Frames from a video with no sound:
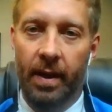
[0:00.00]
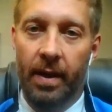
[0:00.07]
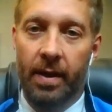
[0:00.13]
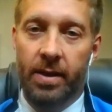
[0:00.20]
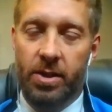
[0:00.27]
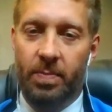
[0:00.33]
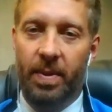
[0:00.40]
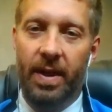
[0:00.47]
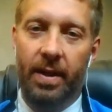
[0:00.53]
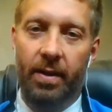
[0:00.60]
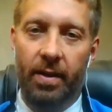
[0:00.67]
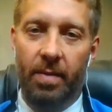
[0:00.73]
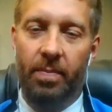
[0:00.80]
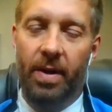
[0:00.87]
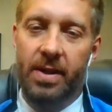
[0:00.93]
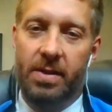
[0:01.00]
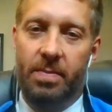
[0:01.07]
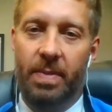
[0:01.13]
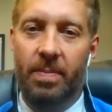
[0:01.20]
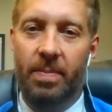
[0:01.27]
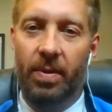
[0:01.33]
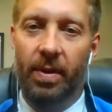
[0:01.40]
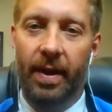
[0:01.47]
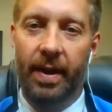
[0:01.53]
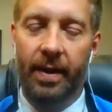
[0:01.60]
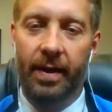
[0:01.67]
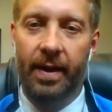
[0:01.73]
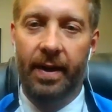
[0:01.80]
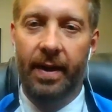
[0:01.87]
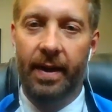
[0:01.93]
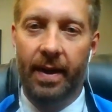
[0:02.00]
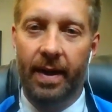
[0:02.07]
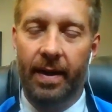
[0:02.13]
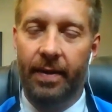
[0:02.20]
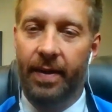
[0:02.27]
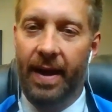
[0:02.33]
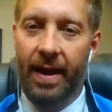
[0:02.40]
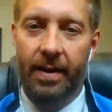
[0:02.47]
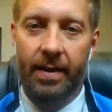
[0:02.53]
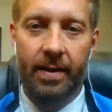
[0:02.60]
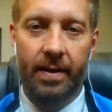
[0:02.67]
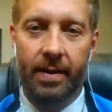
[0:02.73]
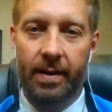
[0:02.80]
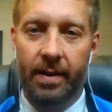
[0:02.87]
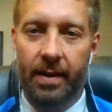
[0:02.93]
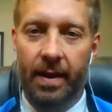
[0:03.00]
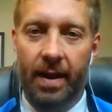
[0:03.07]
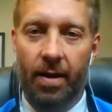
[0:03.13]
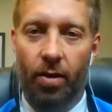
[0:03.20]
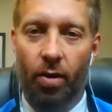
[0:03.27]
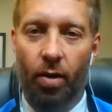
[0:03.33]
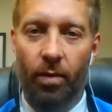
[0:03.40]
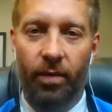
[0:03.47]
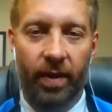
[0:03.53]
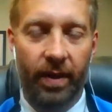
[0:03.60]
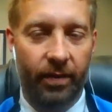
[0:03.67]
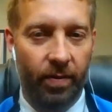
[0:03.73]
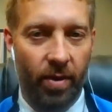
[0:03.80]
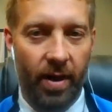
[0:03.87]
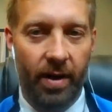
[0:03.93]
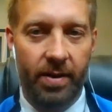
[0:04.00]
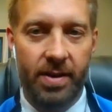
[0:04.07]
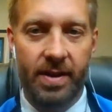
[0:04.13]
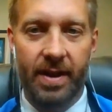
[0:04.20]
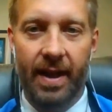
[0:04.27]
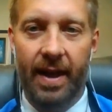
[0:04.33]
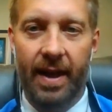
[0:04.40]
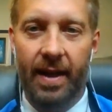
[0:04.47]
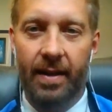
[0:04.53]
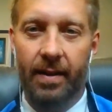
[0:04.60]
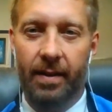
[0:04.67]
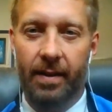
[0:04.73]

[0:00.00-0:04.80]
speaker to buzz people in. And that, hopefully, from what I understand,